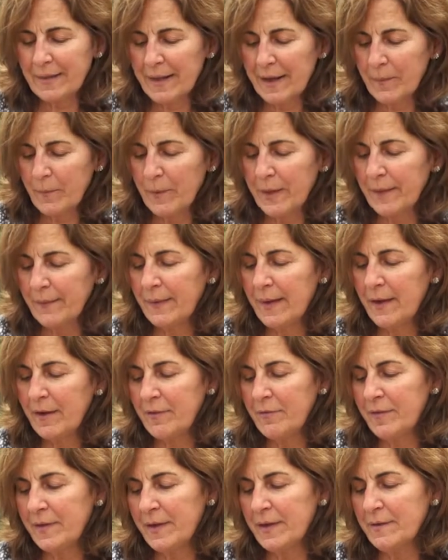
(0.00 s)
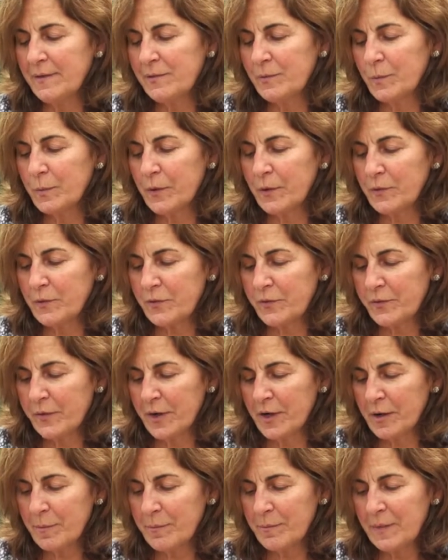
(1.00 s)
that we love is Rose
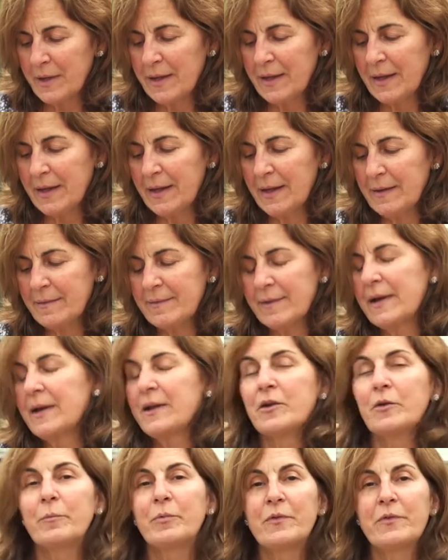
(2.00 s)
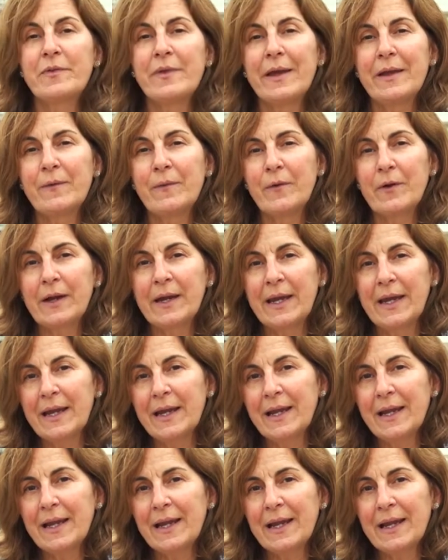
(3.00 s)
Farm. It's 100%
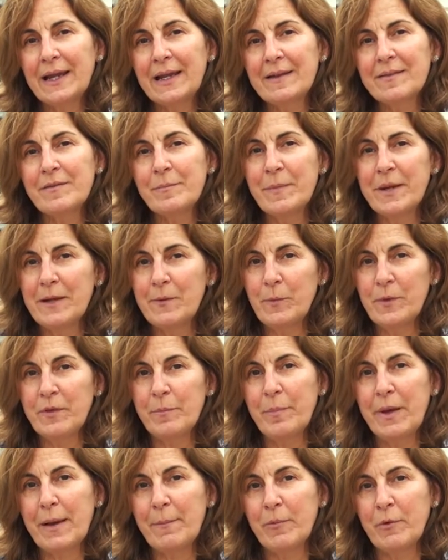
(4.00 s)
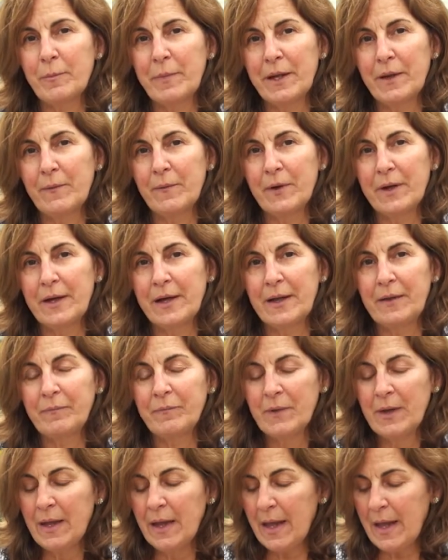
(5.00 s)
organic and it's made with peppermint oil.
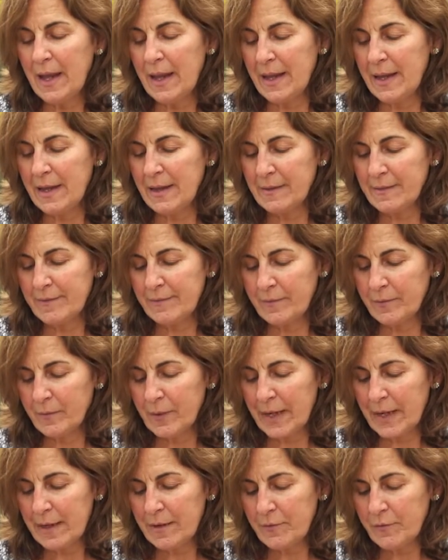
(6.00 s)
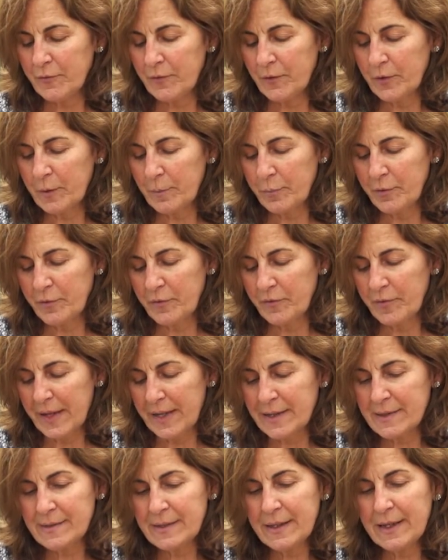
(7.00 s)
It's great for
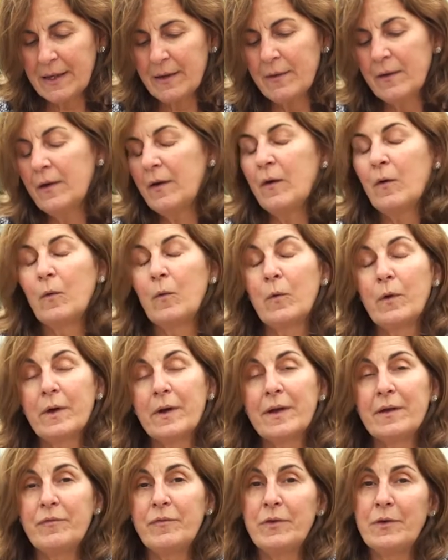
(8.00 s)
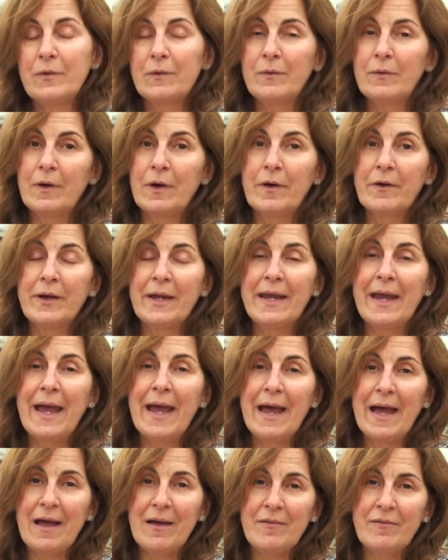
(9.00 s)
preventing, or if you already
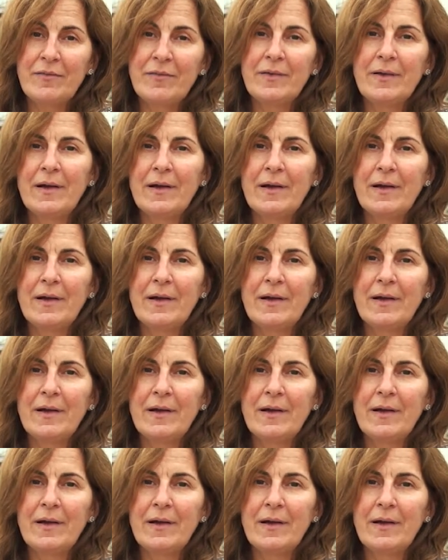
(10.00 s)
have